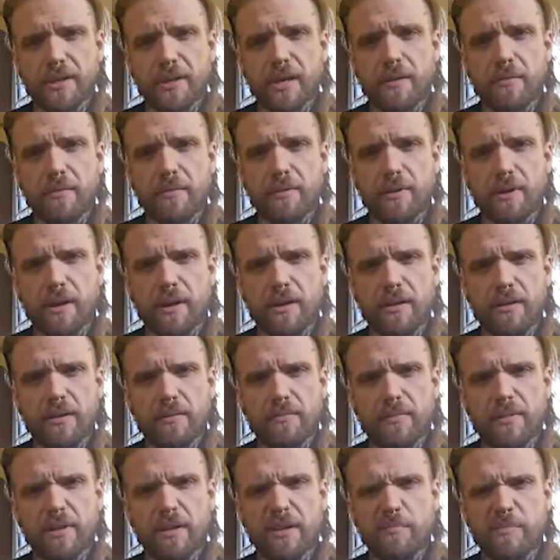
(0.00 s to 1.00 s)

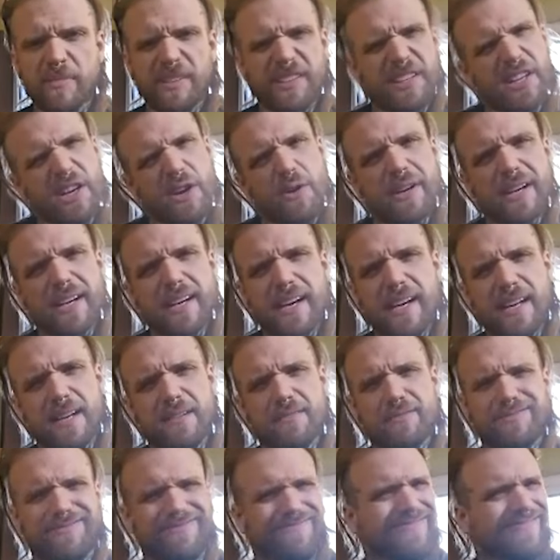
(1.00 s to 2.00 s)
You know, it kind
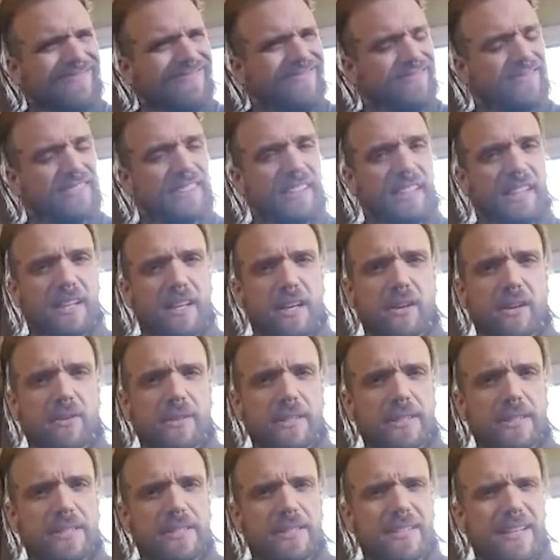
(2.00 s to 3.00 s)
of, you know,
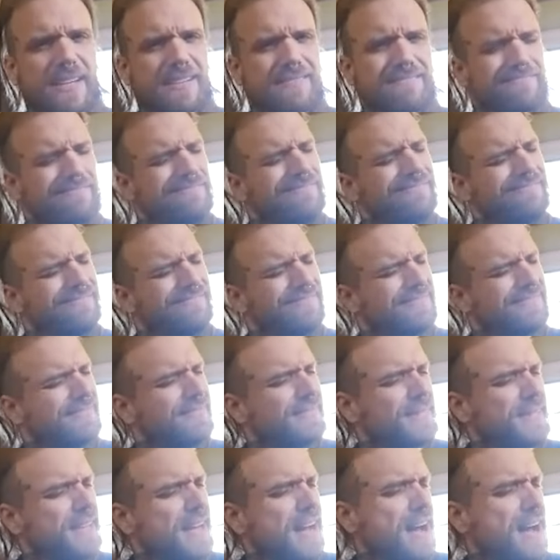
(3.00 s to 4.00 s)
it's like
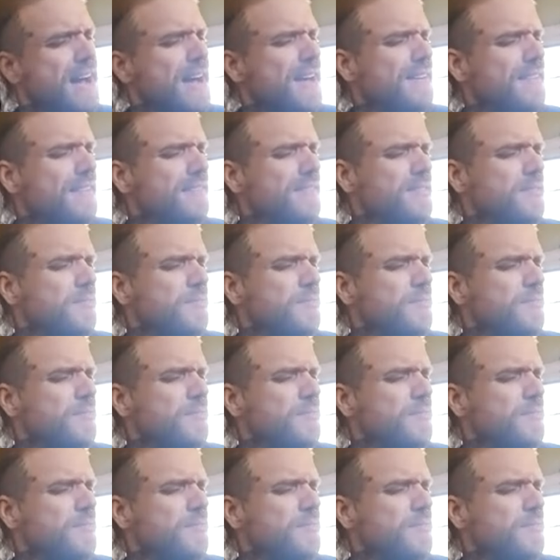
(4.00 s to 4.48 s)
not,